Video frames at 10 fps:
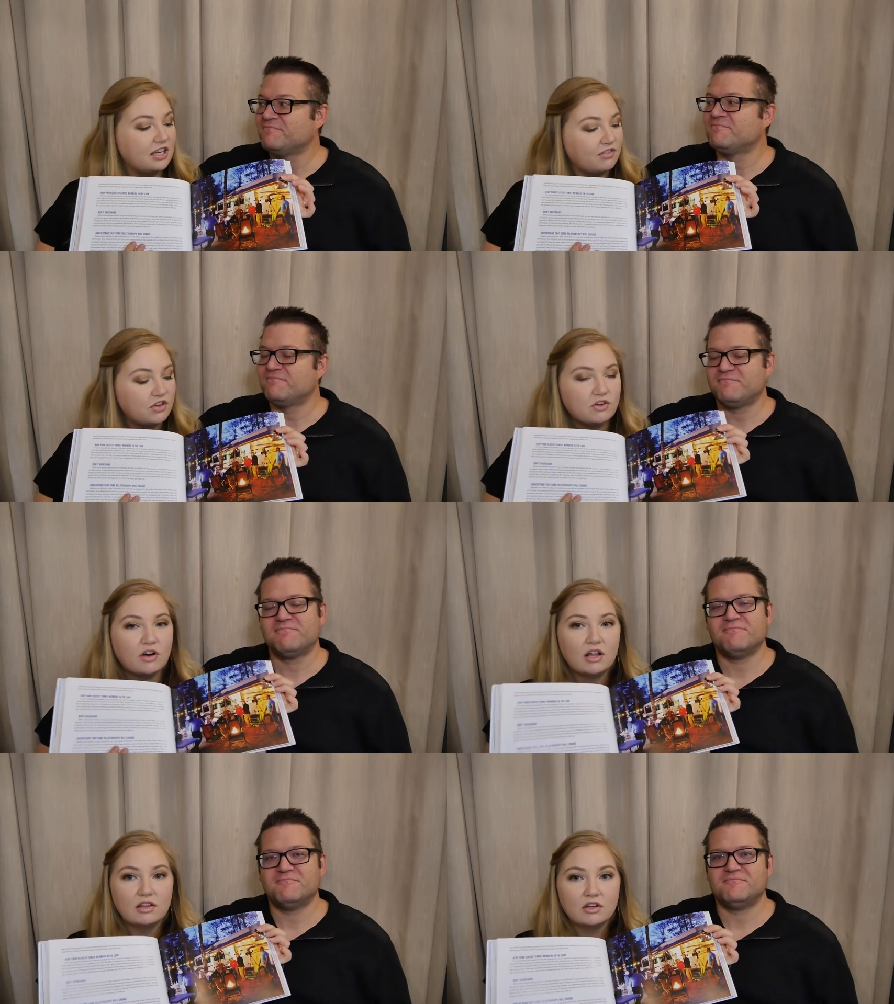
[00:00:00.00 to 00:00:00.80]
Speaker 1: give mm-hmm. you
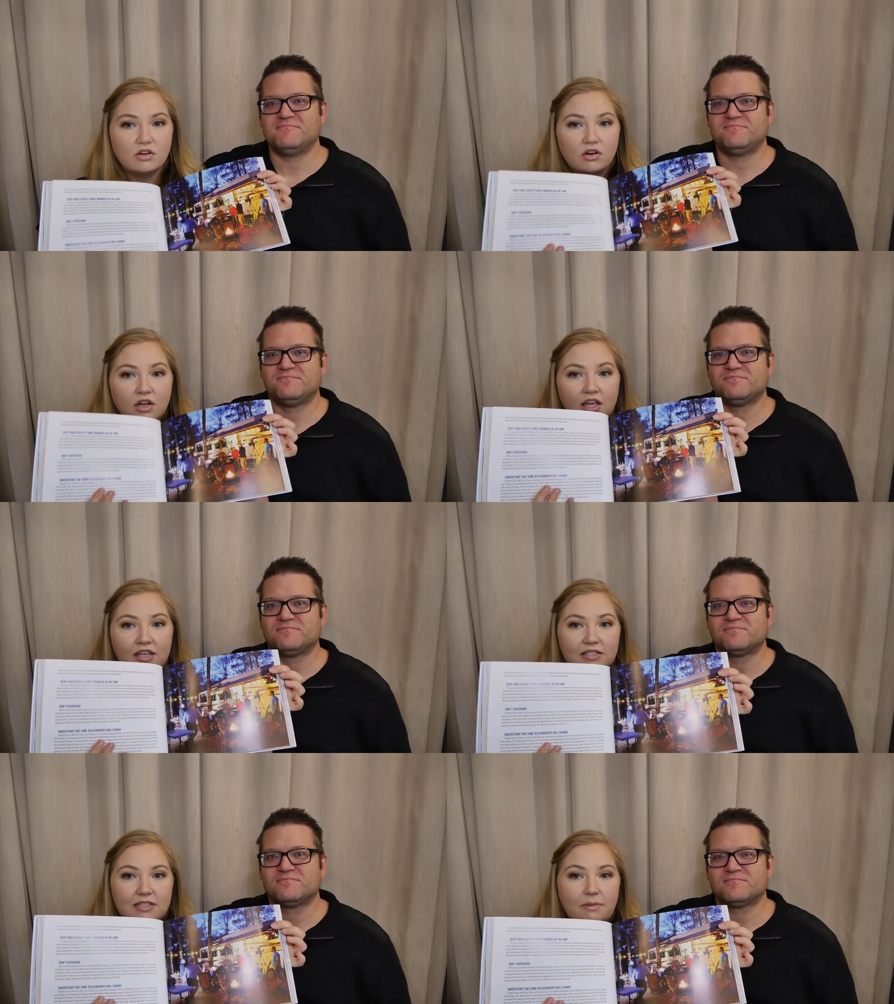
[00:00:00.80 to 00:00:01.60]
a little
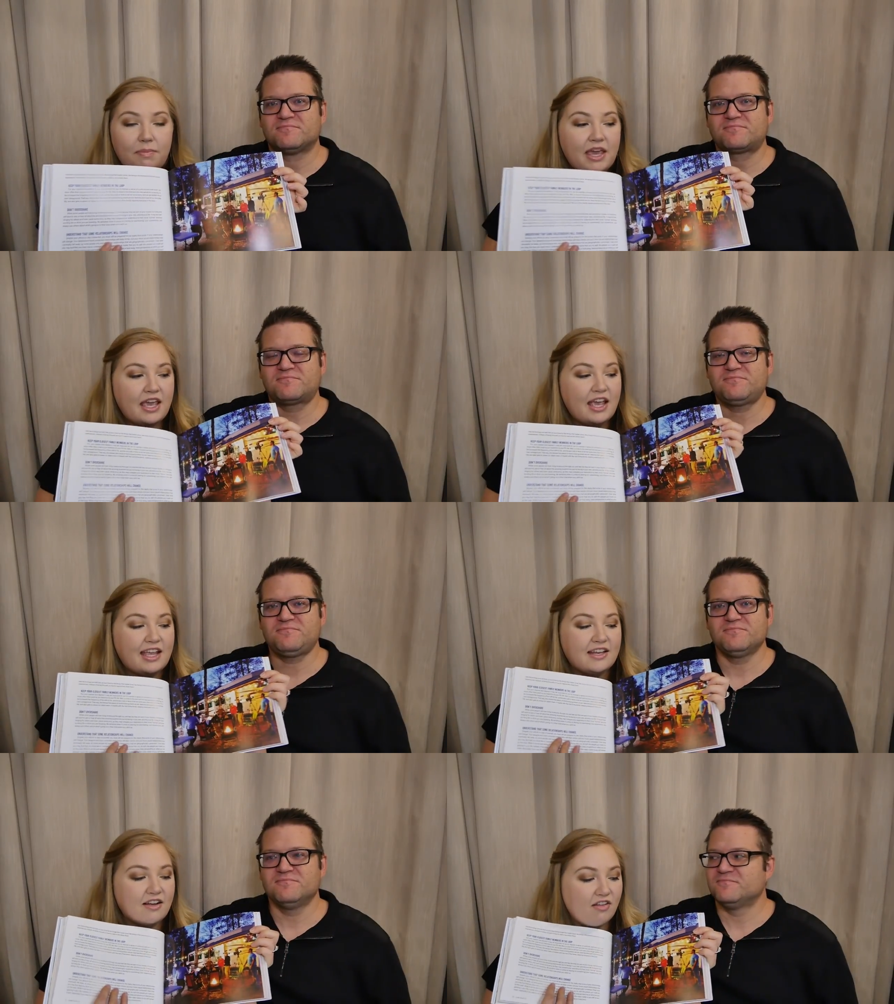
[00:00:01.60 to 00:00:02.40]
snippet
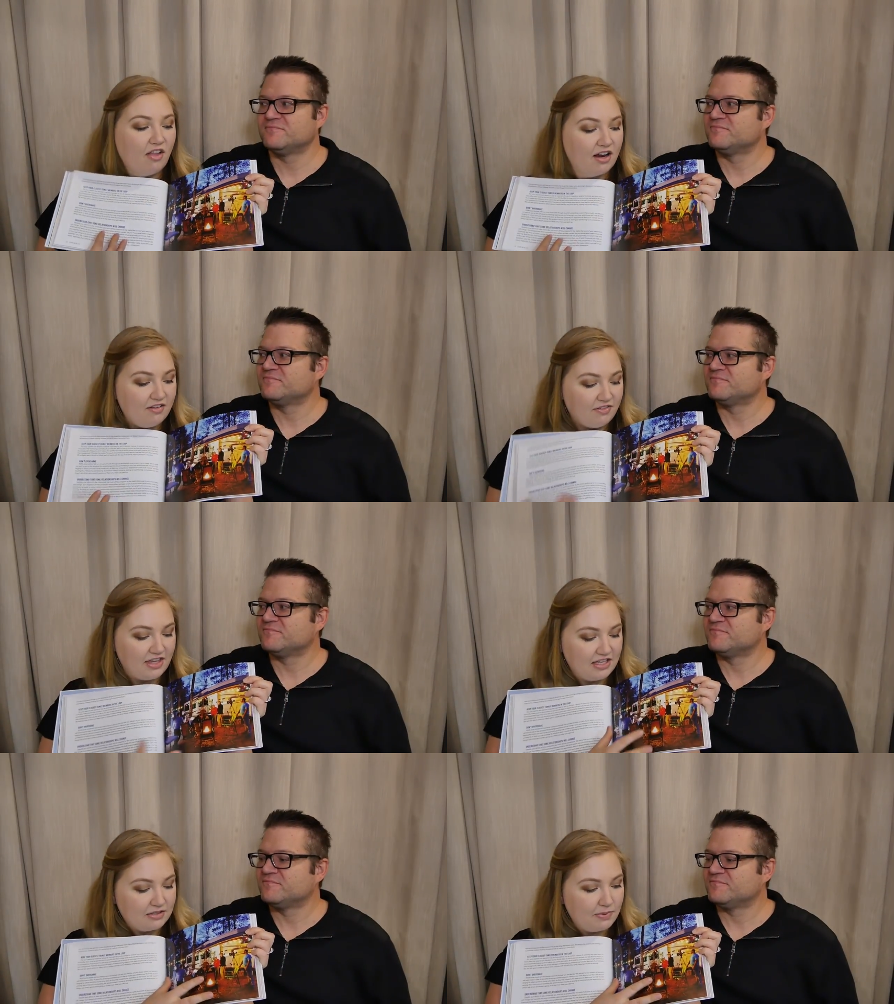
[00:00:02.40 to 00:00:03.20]
and a lot of
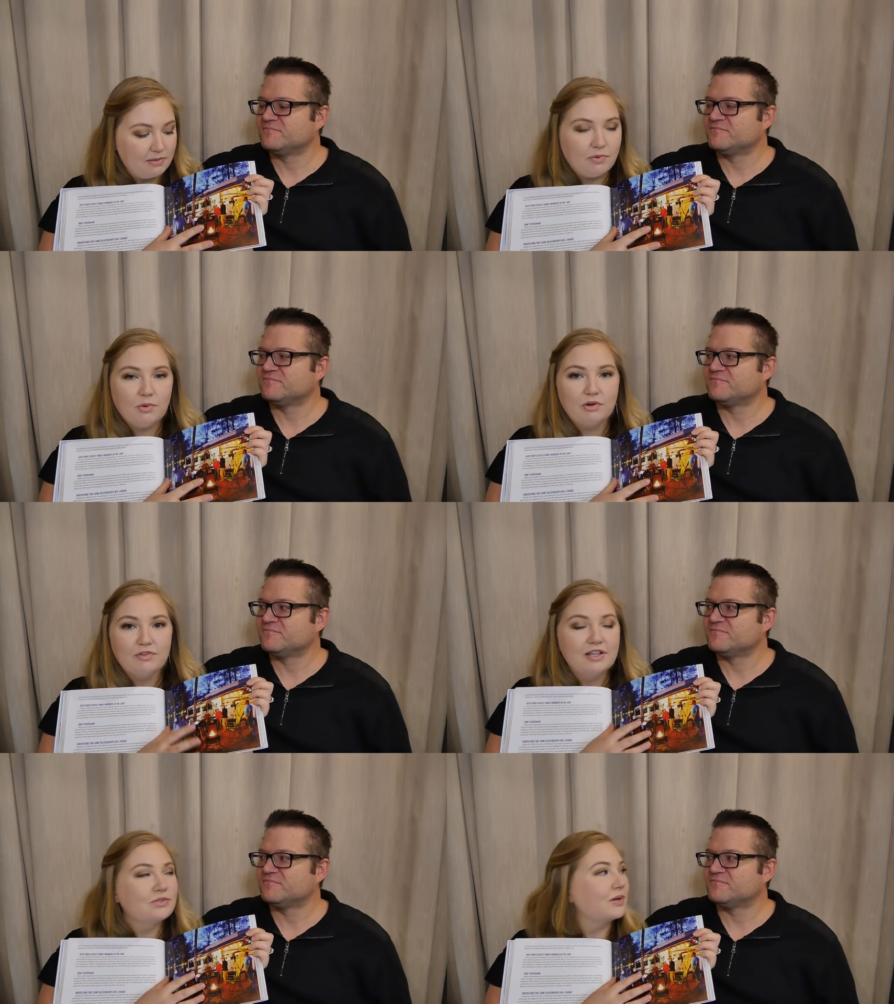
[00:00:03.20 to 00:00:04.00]
these people we're
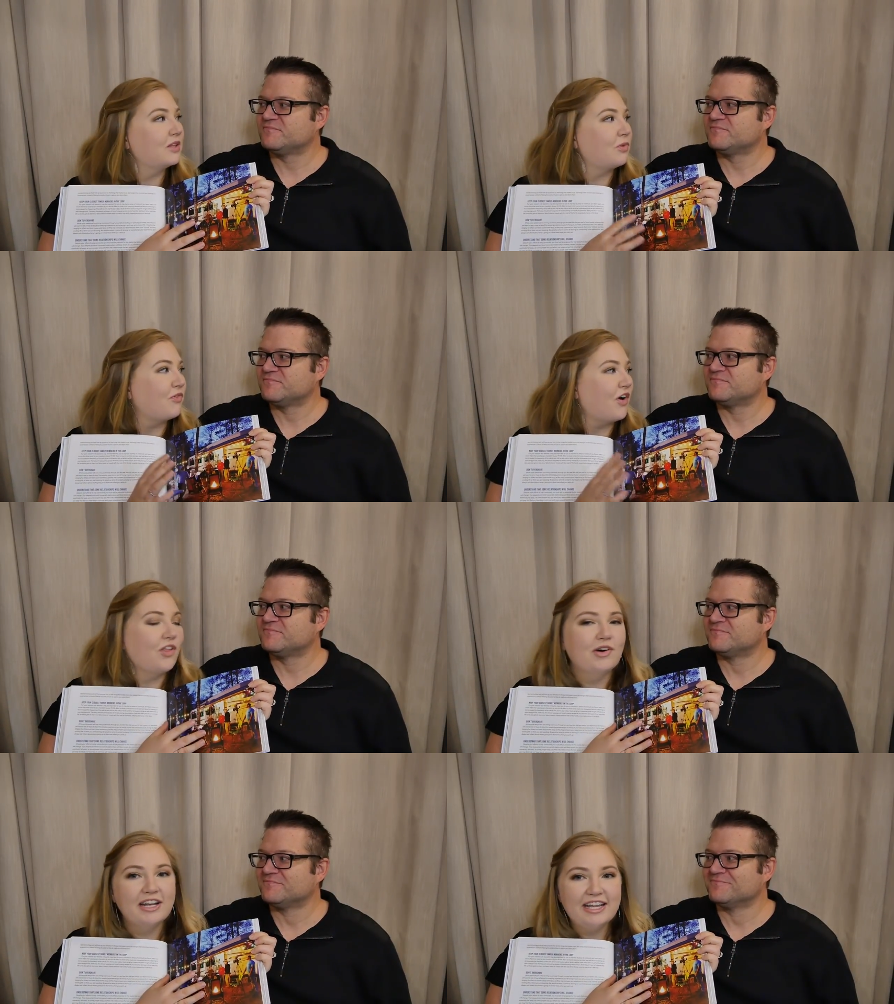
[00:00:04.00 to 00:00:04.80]
friends with we follow on